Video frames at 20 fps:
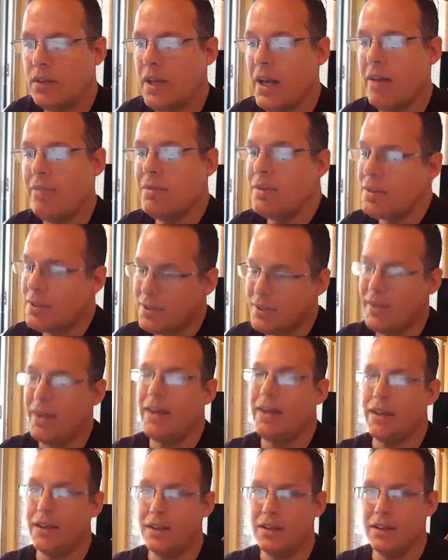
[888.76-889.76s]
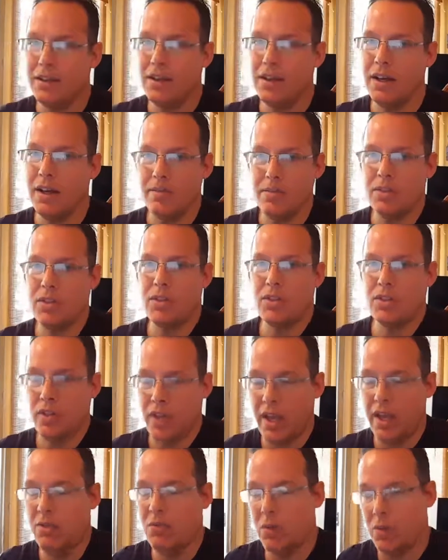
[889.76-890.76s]
I'm just saying
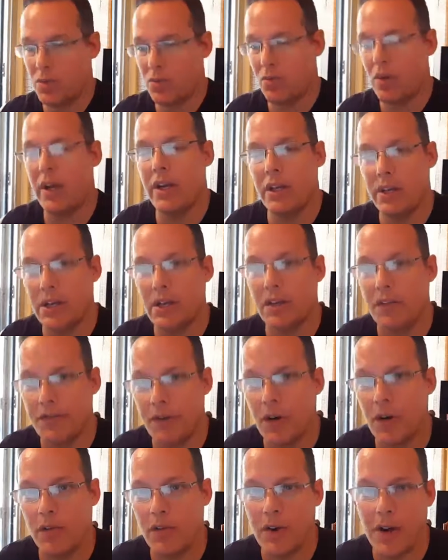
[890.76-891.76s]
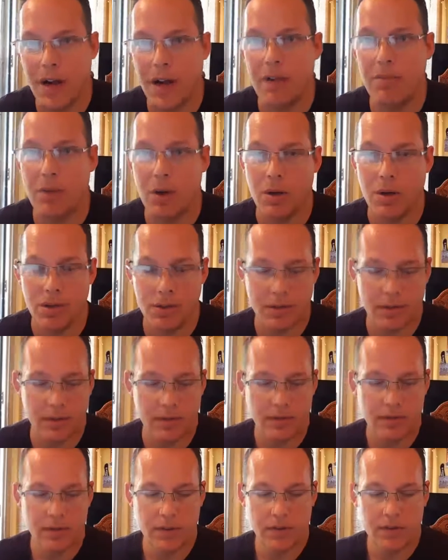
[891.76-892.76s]
what's right here in front of our eyeballs.
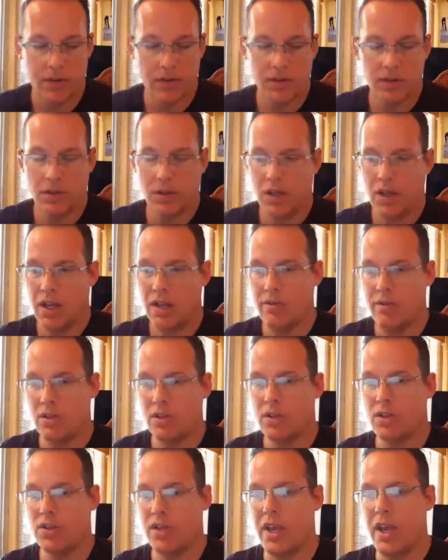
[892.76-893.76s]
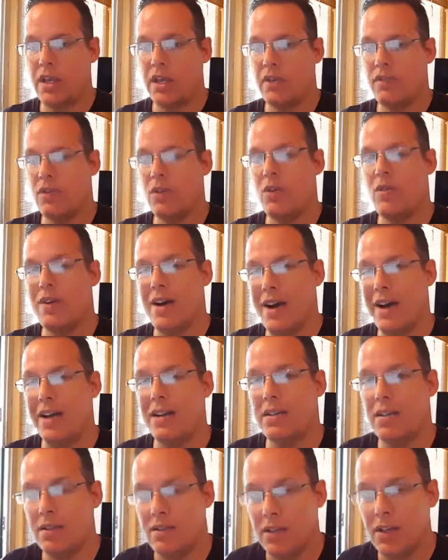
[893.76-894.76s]
I'm just saying, if you have
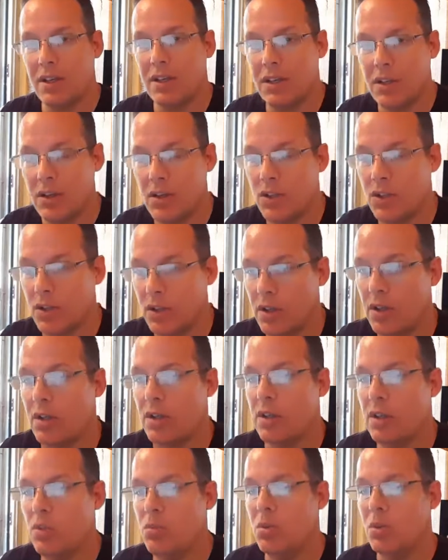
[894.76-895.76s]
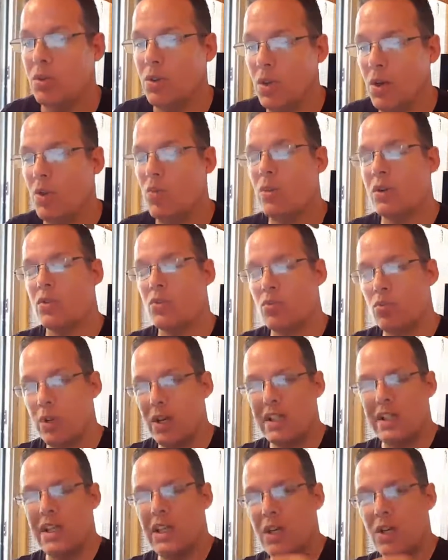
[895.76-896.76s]
eyes to see and ears to hear, you will know what's
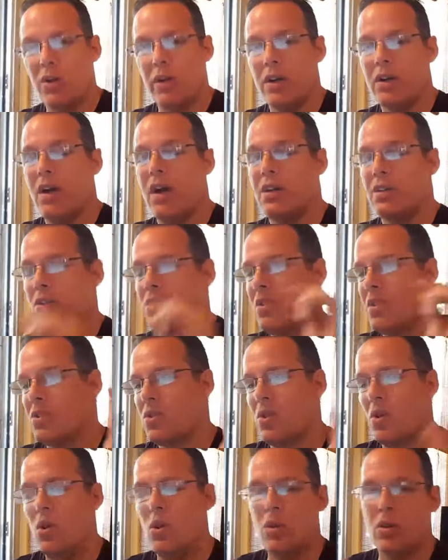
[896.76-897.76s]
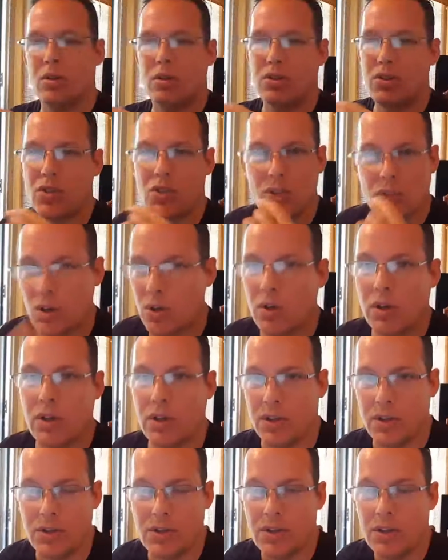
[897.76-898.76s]
really going on. So this whole
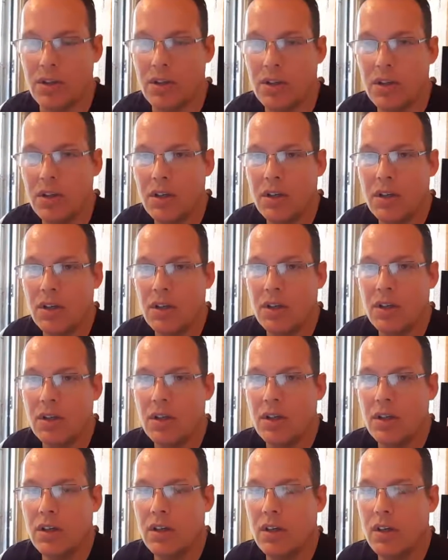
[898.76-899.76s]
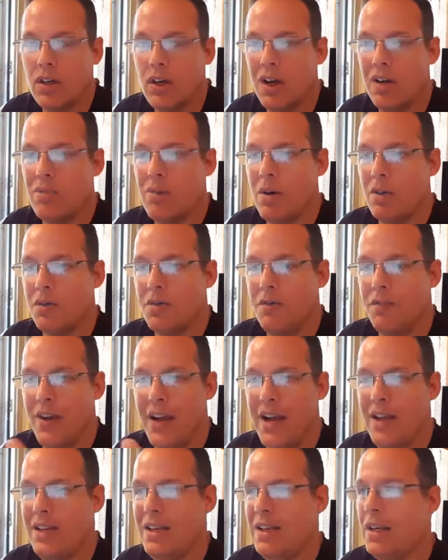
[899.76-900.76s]
circus about
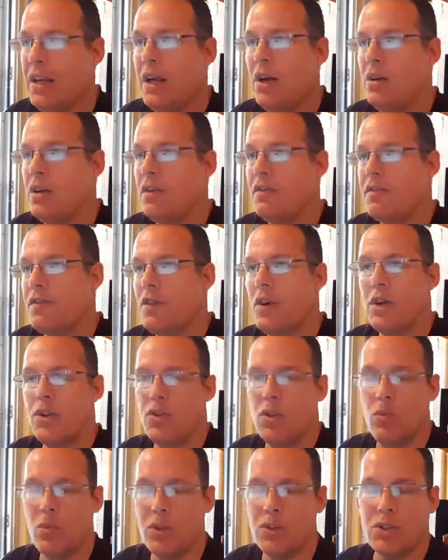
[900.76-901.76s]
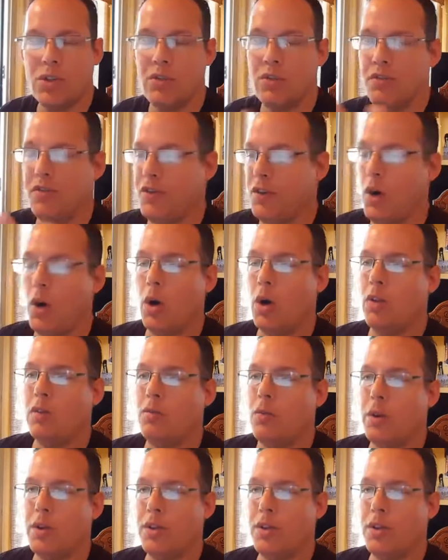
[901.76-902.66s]
finding out if Russia was involved